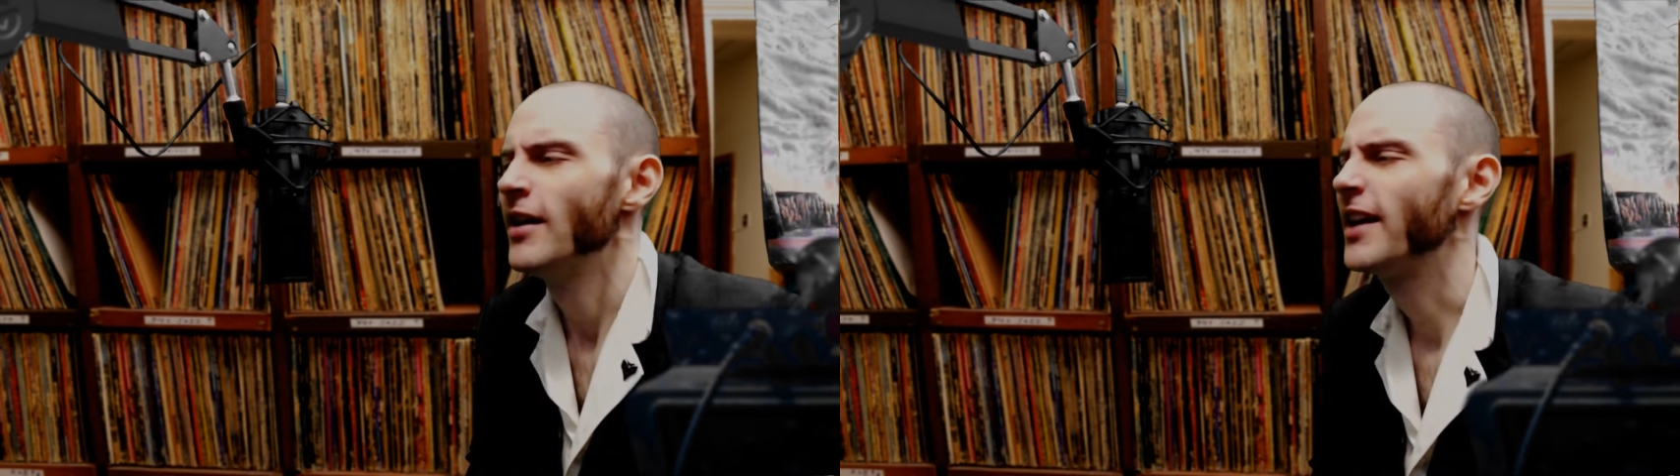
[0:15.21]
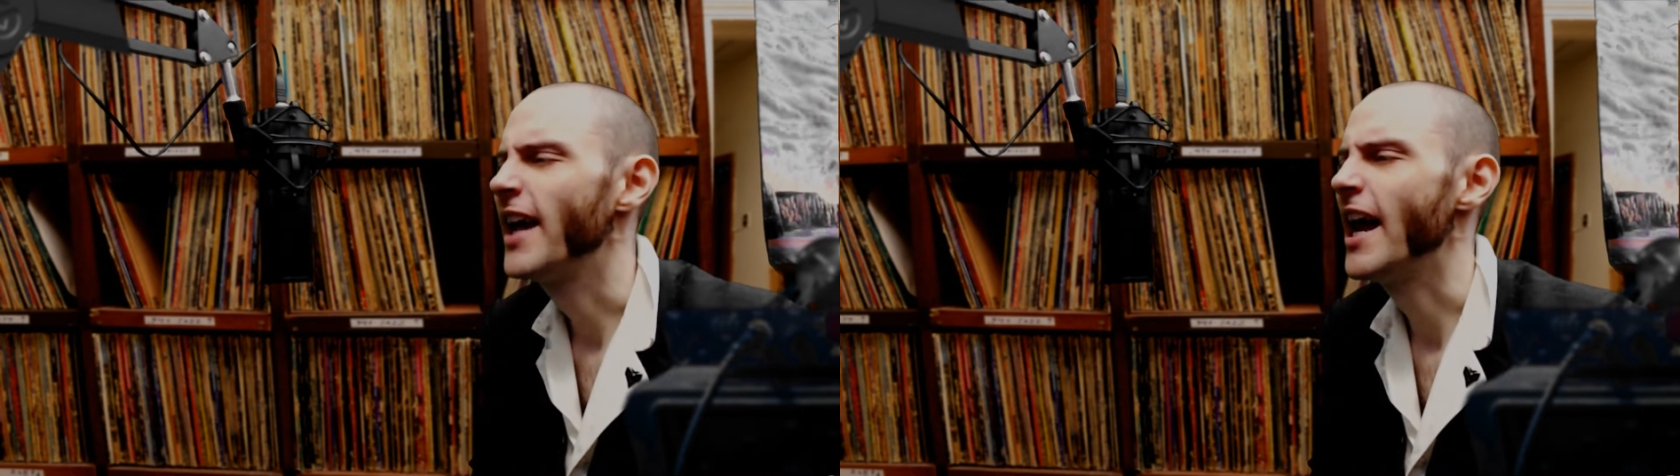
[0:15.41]

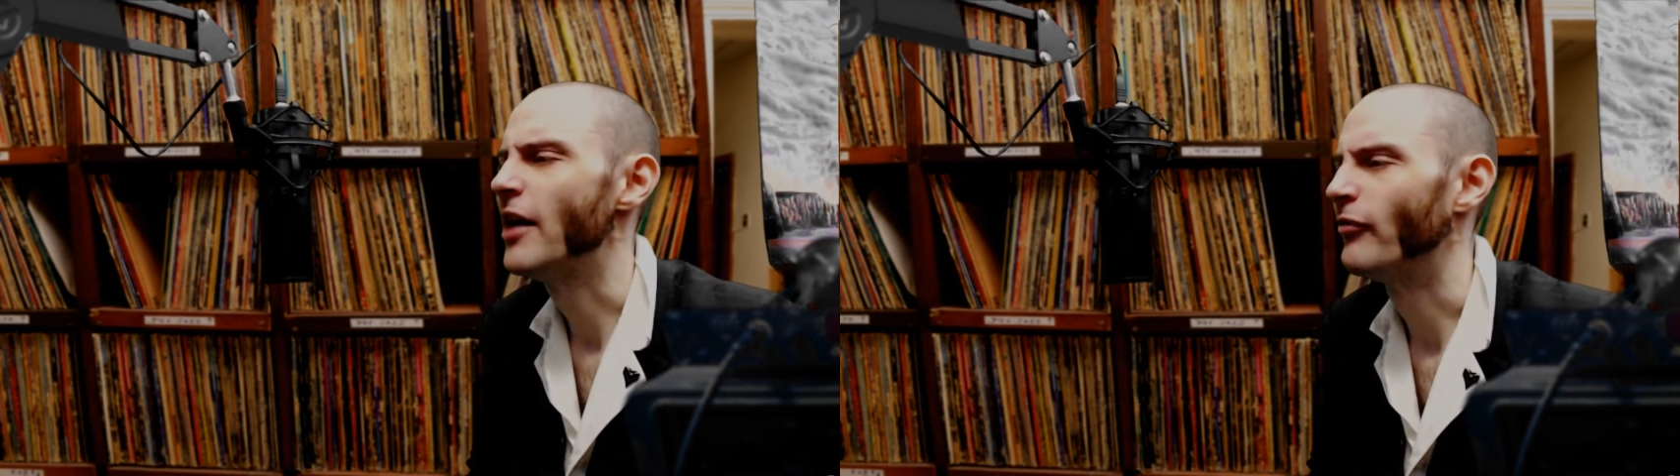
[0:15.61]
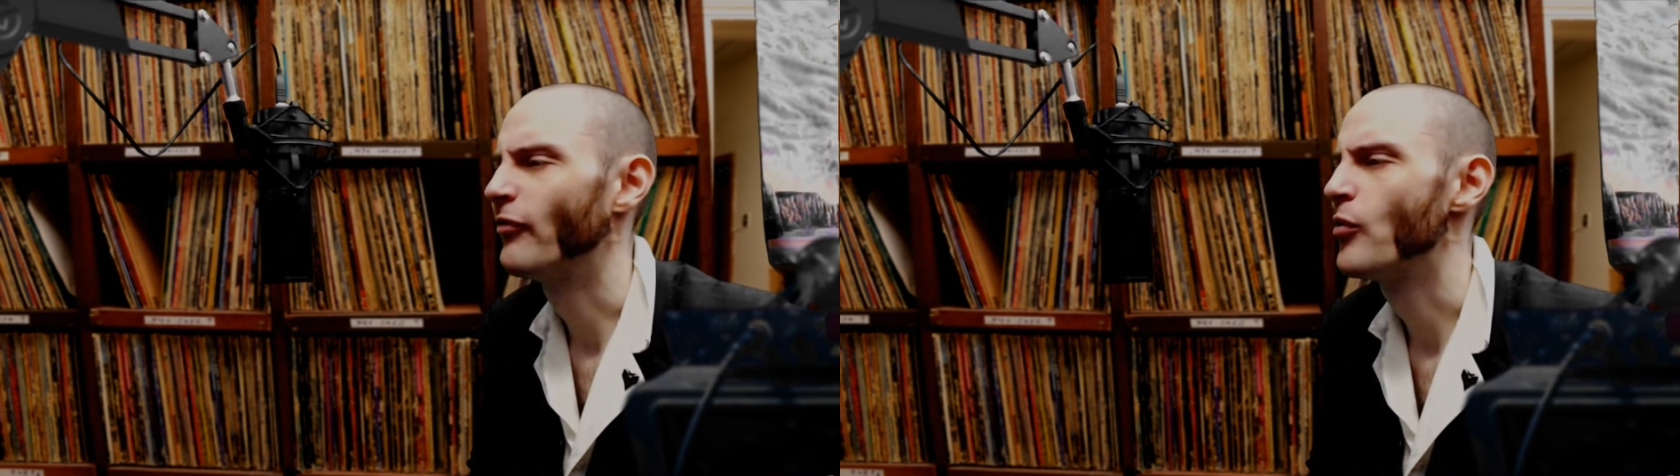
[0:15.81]

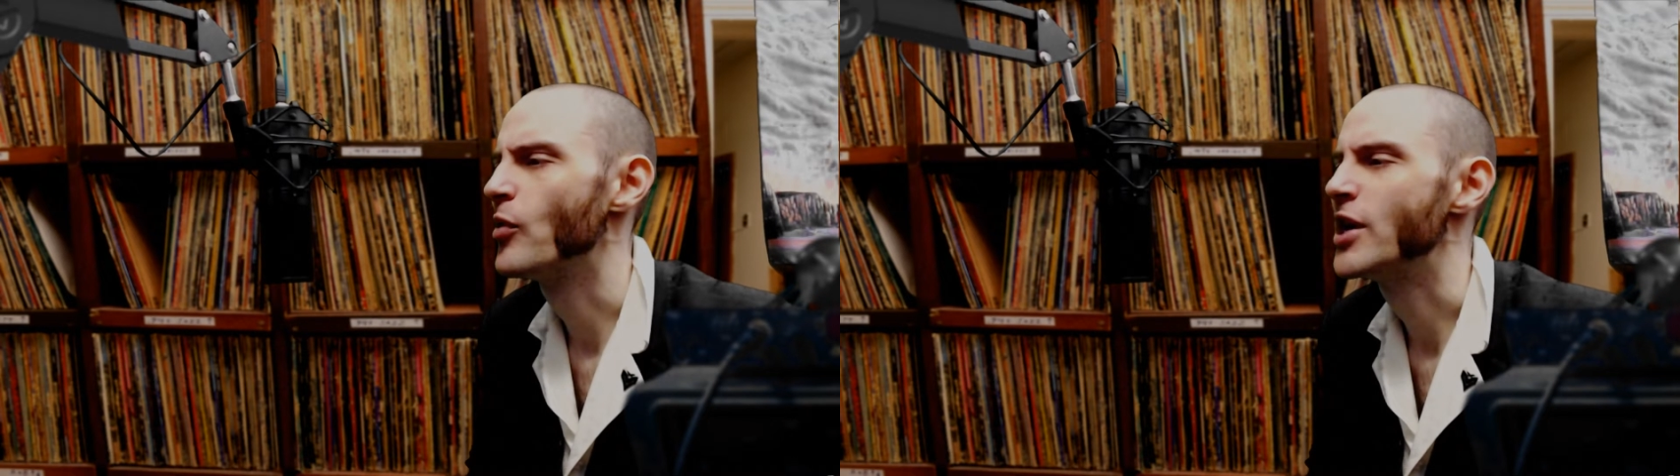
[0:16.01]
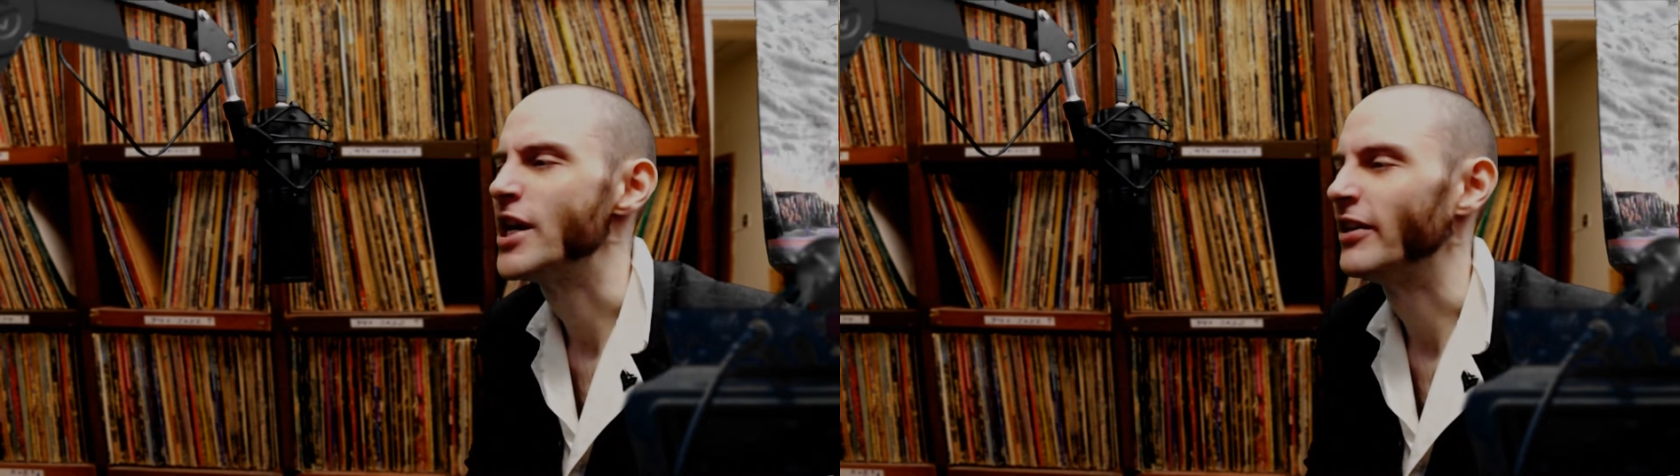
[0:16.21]

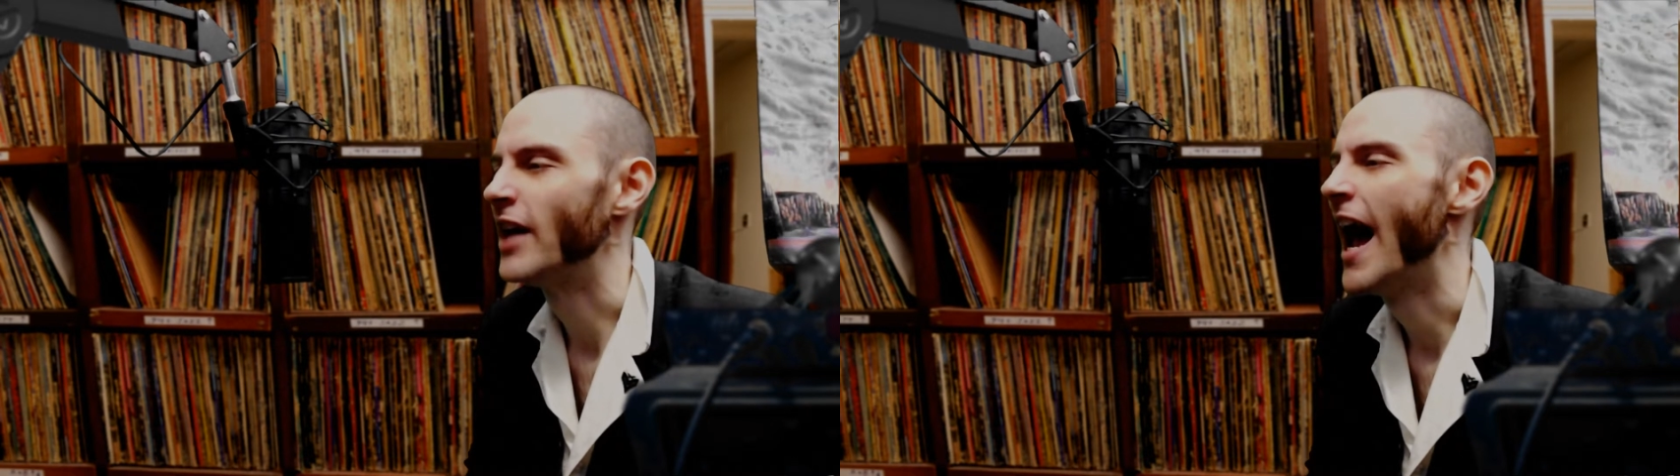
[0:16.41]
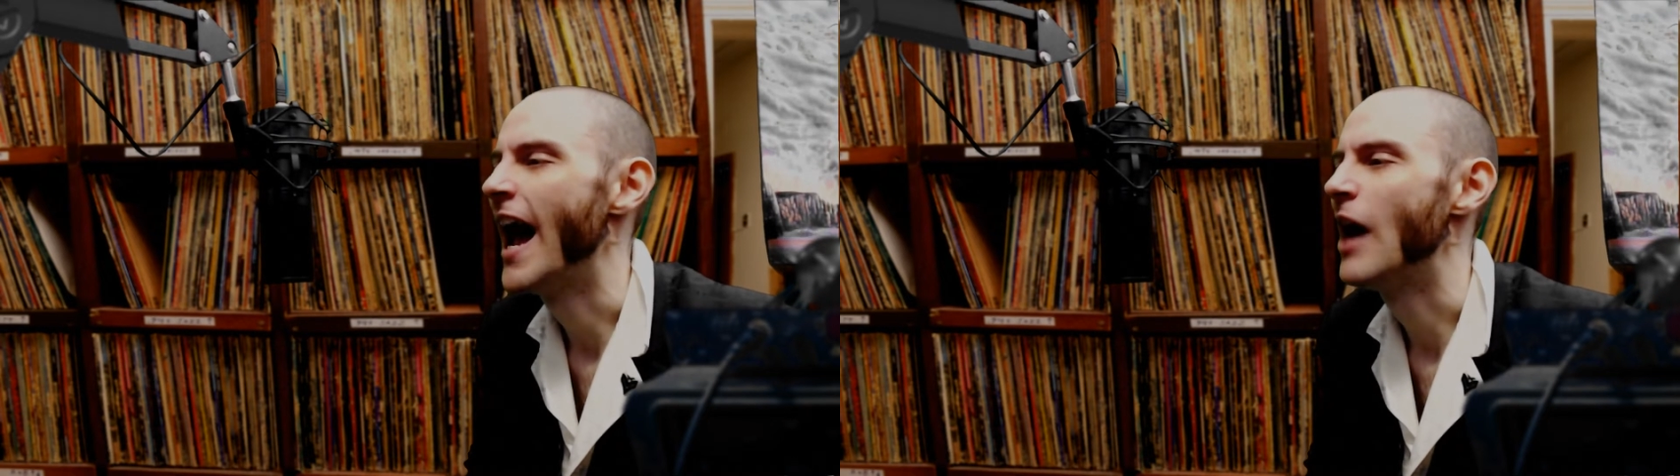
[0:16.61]
Carefree
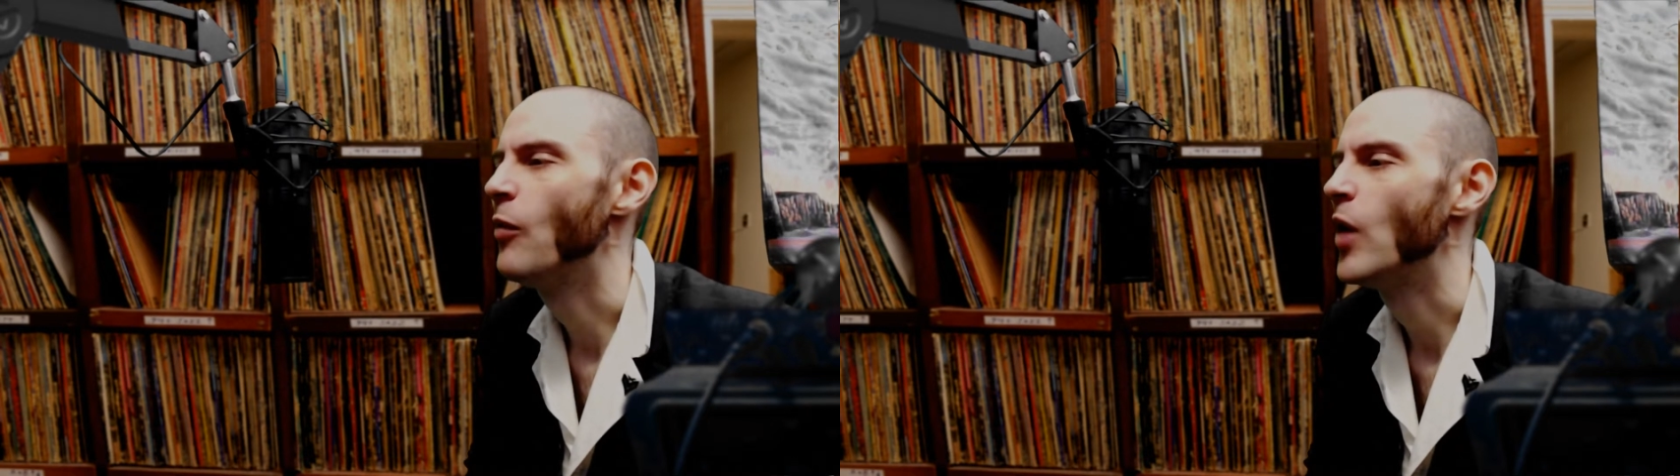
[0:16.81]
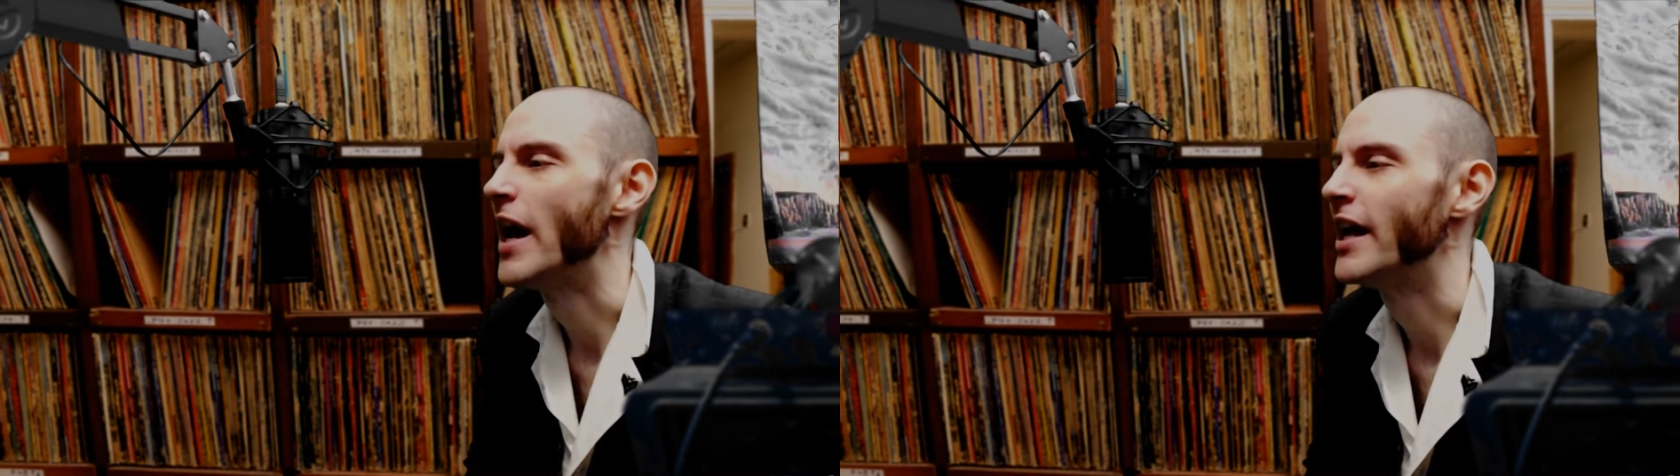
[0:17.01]

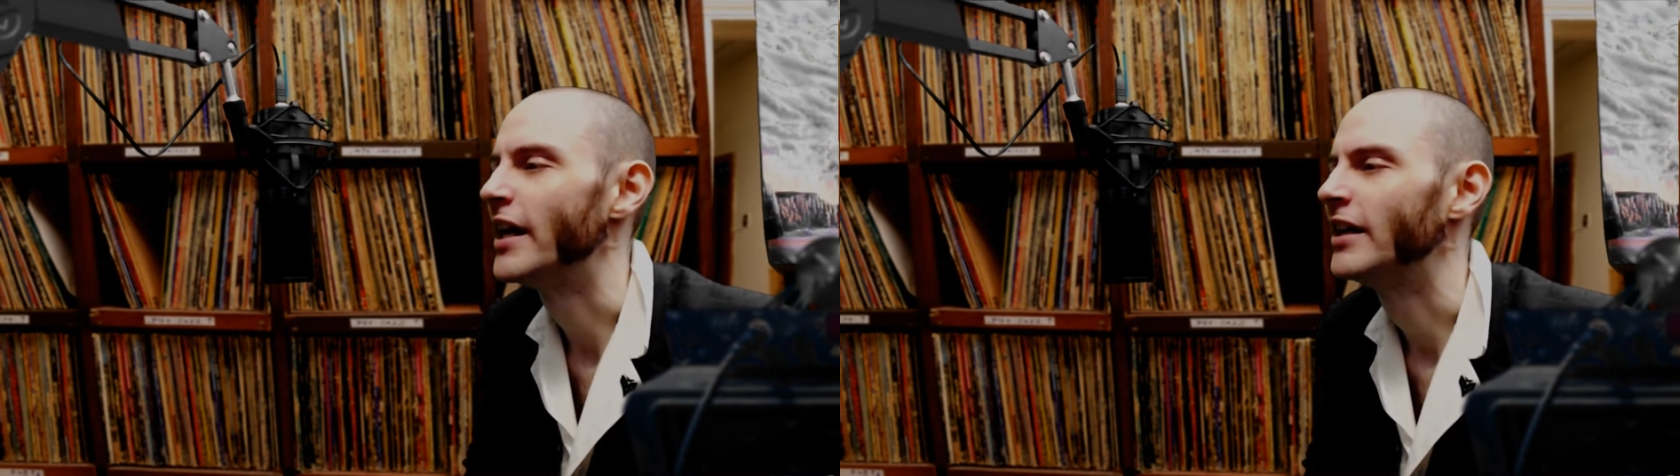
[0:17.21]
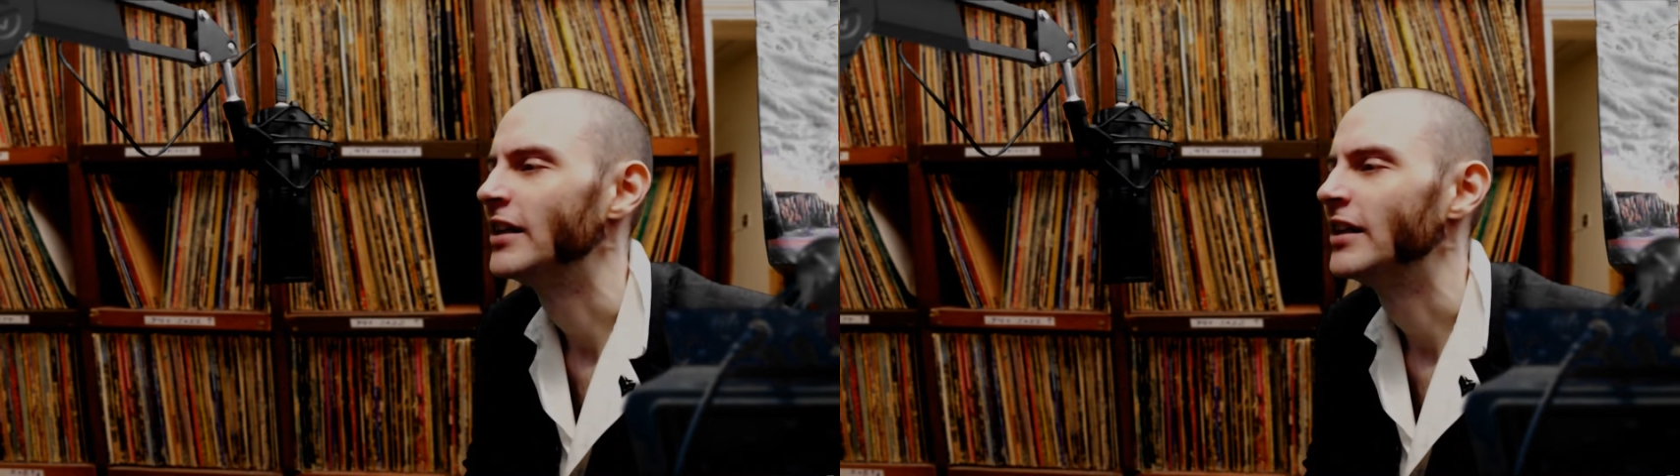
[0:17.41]
Highway.